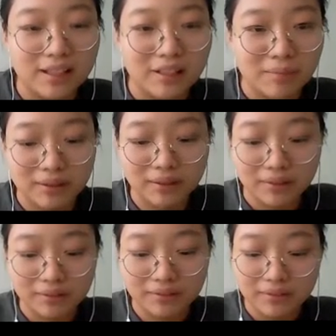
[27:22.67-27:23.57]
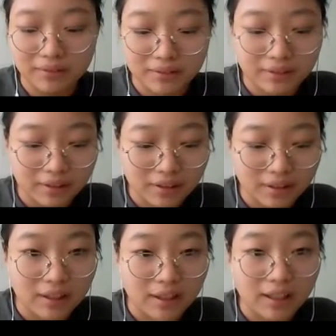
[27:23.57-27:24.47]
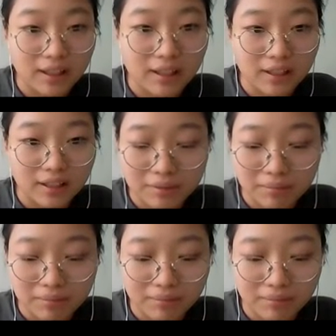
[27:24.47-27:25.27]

in the middle. I am